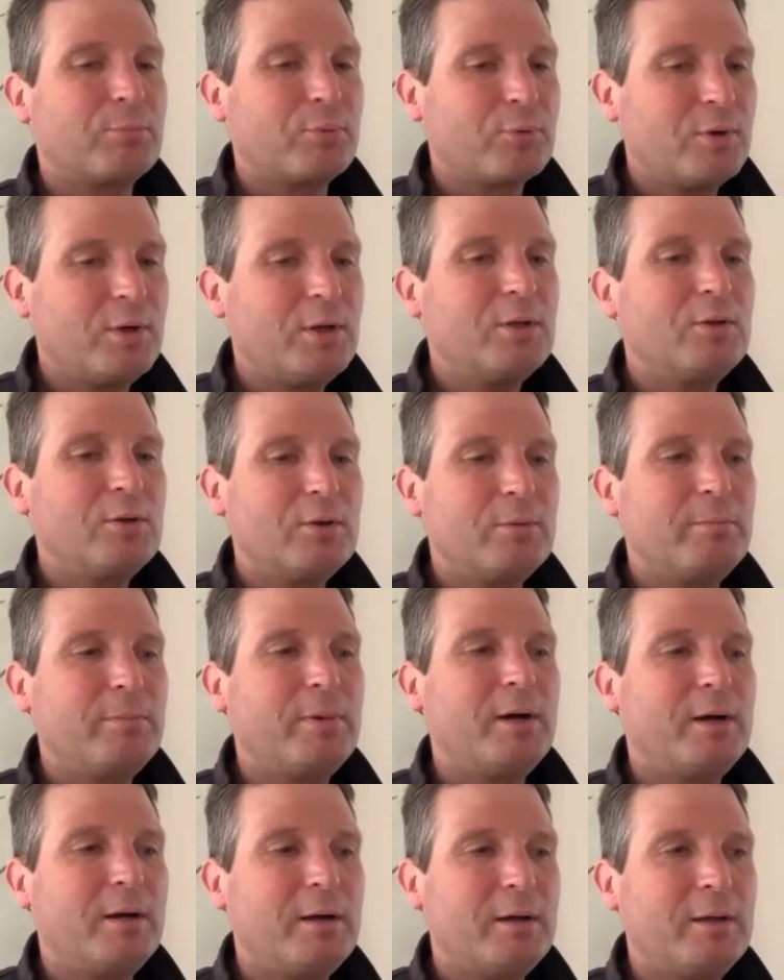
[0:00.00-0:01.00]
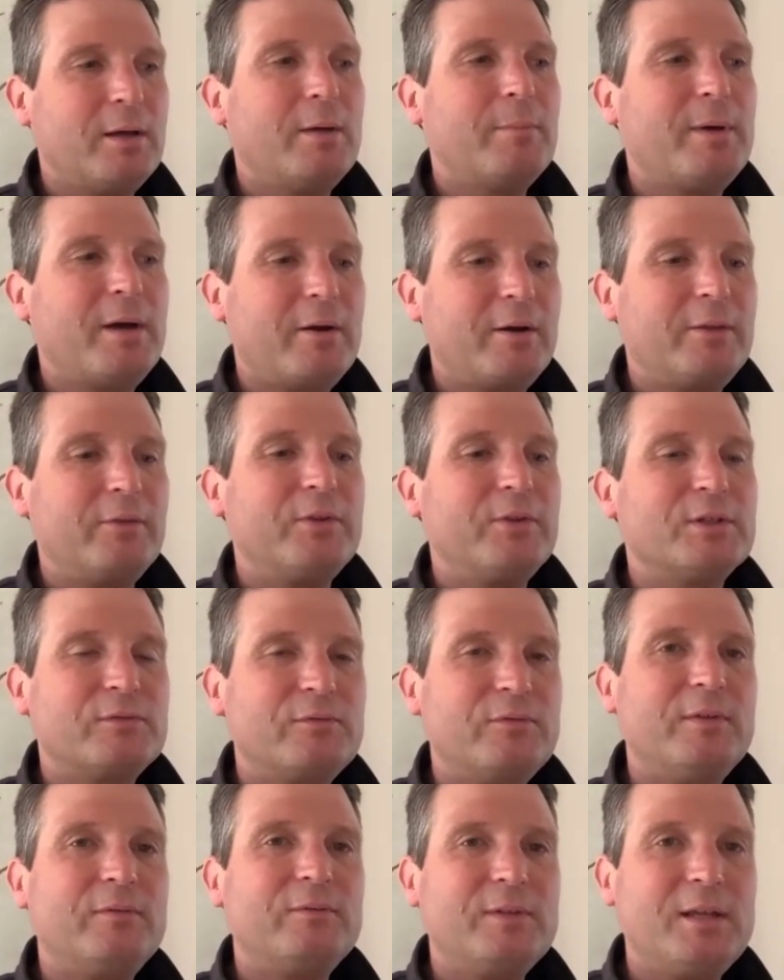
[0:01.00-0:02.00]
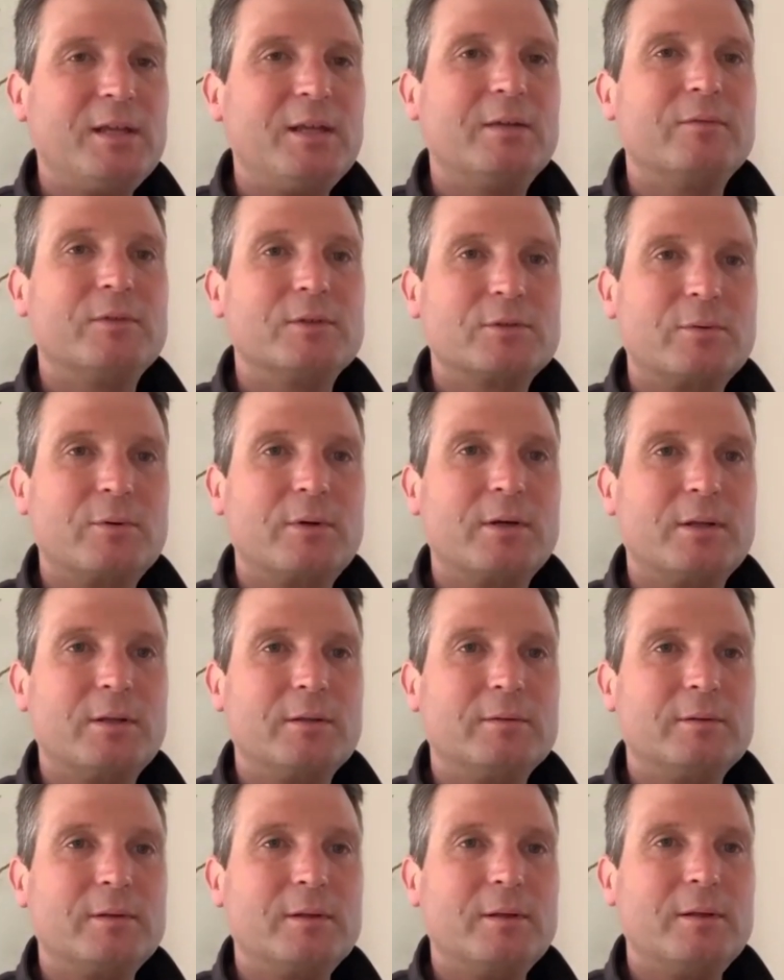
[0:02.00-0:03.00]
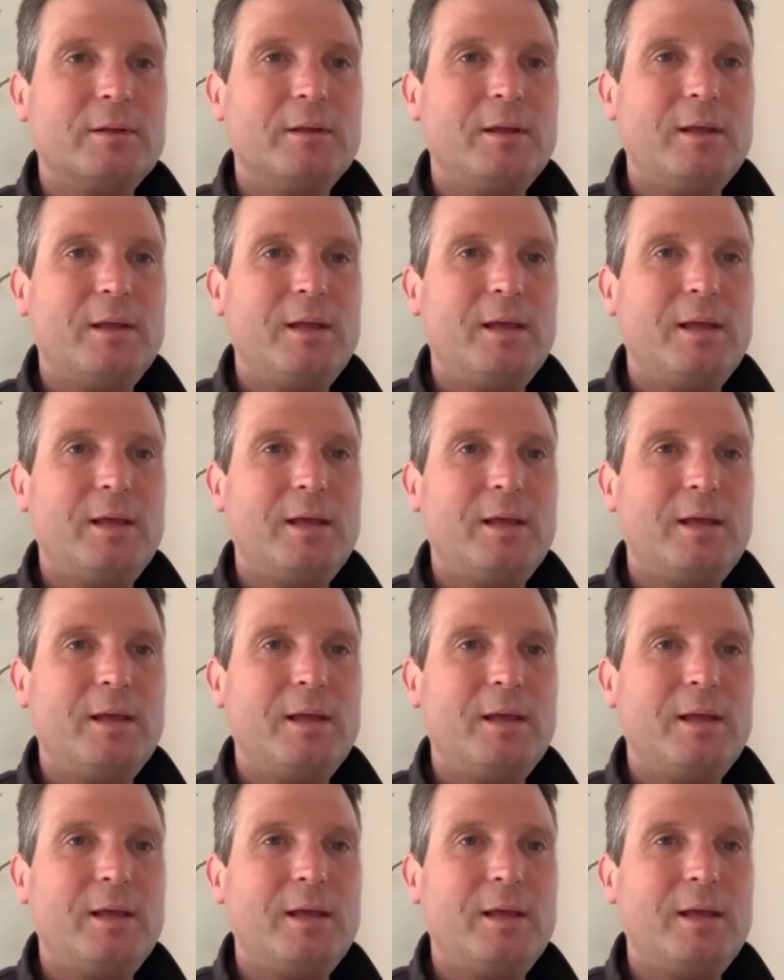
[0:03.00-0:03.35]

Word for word: pretty good about at least 15 of the 20. Mm-hmm.